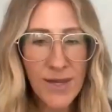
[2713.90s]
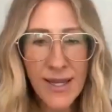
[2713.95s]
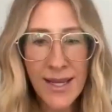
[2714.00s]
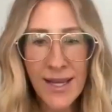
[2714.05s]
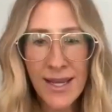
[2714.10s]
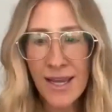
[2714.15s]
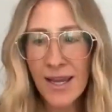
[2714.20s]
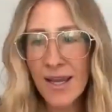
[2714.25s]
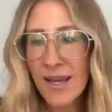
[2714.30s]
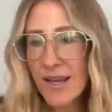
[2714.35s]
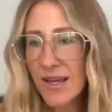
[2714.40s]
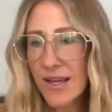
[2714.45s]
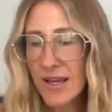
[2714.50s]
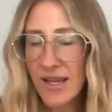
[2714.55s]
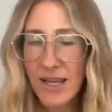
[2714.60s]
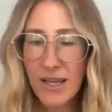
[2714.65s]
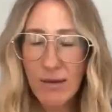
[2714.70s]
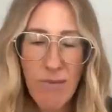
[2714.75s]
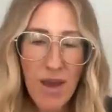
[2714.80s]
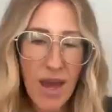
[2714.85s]
me,
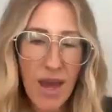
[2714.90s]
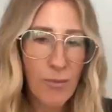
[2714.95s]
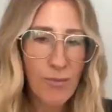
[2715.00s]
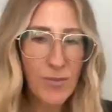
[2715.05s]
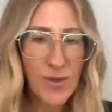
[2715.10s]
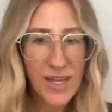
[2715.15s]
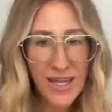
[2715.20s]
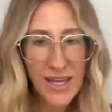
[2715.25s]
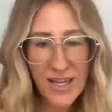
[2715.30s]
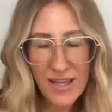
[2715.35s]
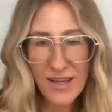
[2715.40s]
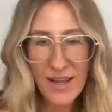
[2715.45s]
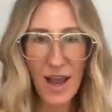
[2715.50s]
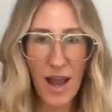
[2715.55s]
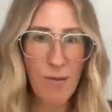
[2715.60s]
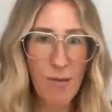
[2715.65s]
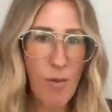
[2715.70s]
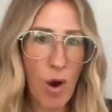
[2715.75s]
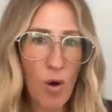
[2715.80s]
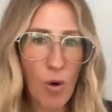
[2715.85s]
email me.
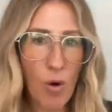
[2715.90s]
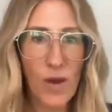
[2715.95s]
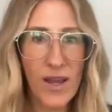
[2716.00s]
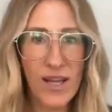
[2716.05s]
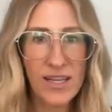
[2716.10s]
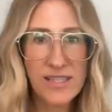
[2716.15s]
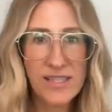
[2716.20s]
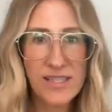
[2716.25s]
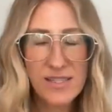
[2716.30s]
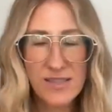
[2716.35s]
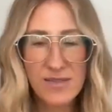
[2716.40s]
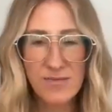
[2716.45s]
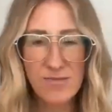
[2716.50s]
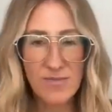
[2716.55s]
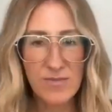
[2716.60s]
I'm always